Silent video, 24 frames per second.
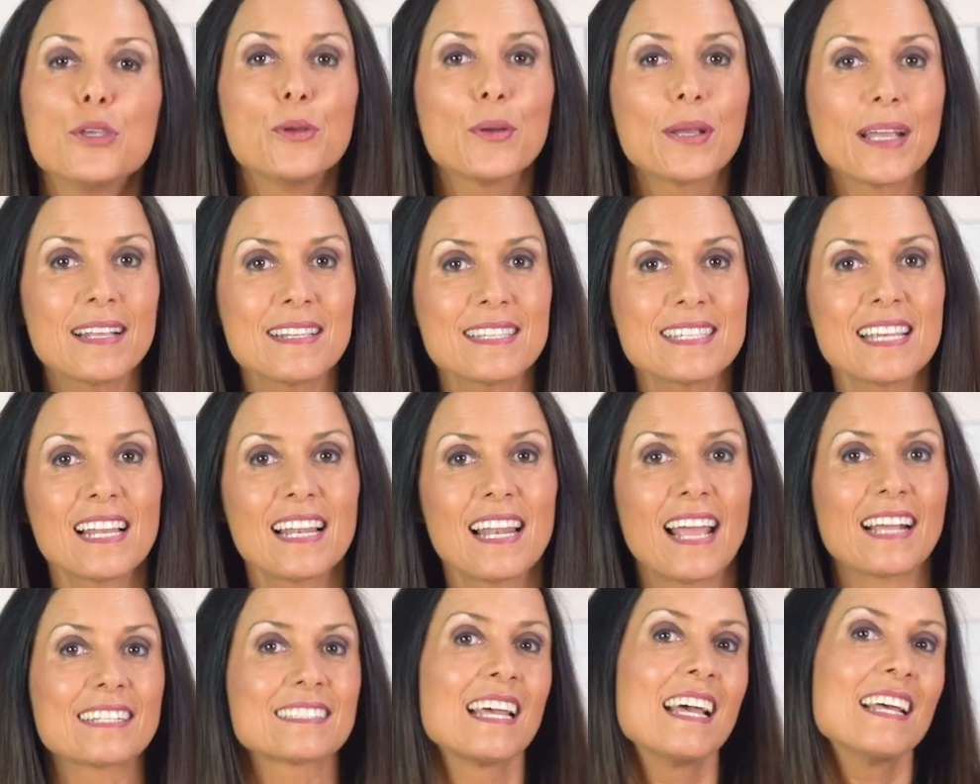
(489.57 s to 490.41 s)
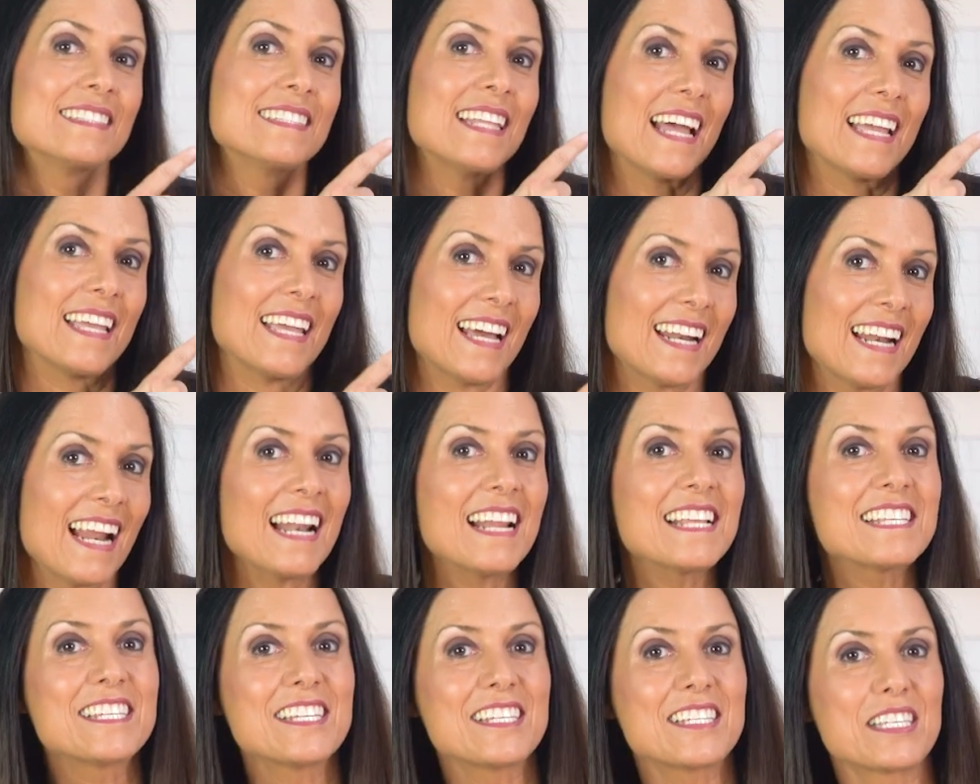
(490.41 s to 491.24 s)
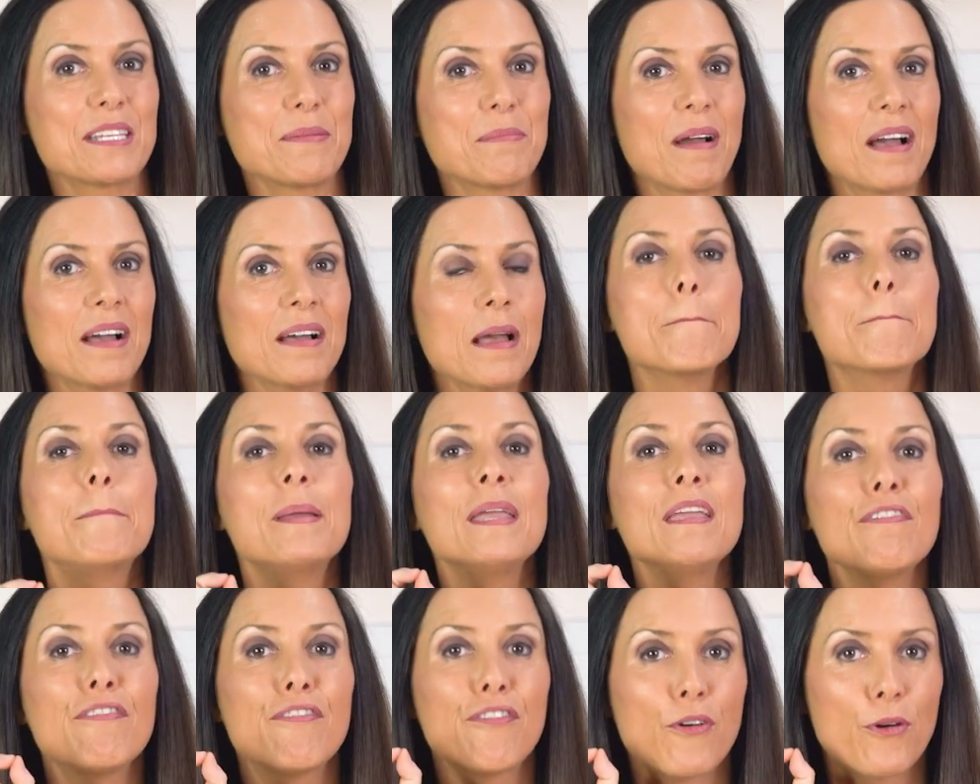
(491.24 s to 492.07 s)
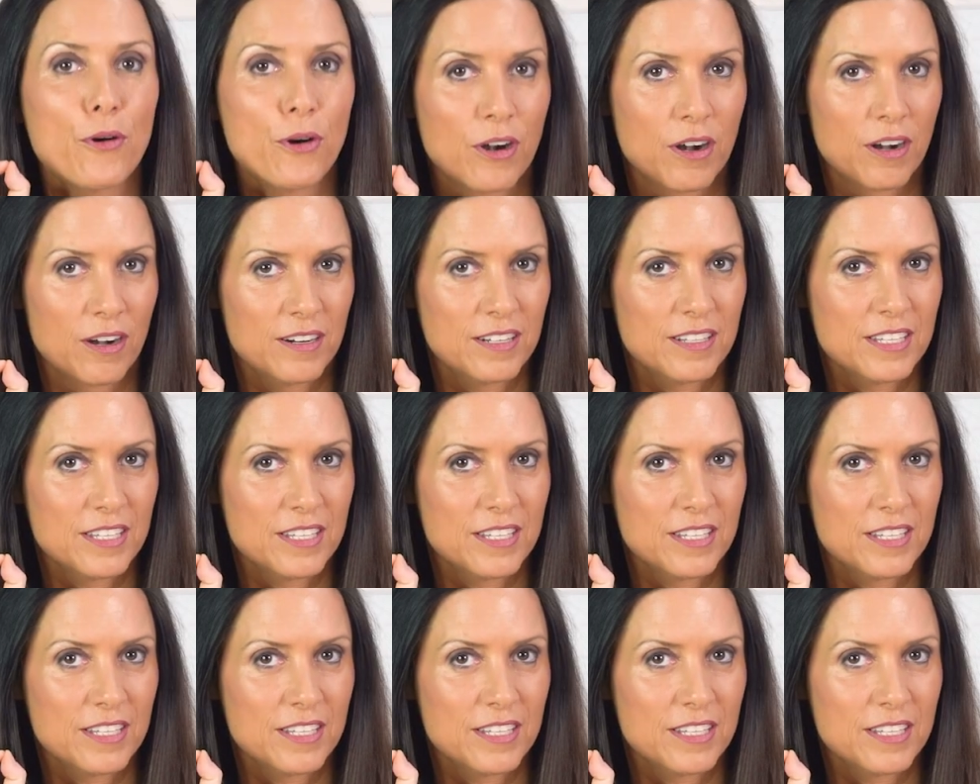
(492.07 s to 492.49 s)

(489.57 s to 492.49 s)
You can select Diana Legissima before